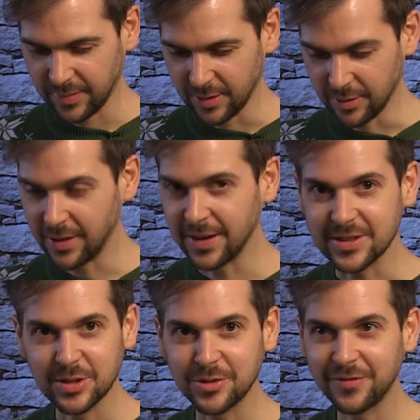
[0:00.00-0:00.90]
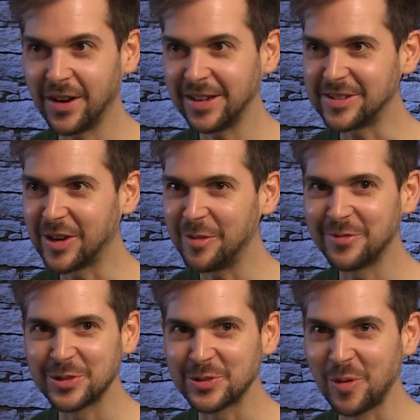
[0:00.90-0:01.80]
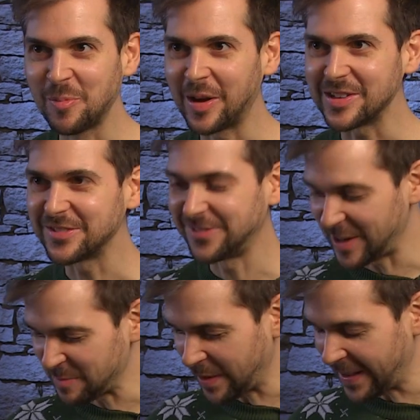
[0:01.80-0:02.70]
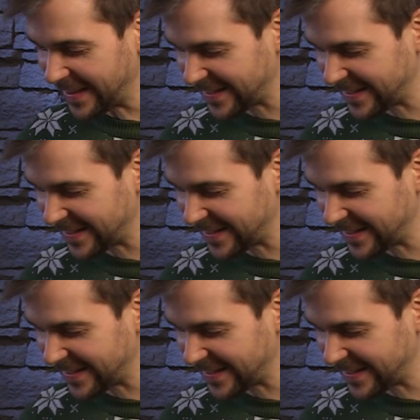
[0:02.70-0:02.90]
All right, so it's finally time for the Stormcast to fight back.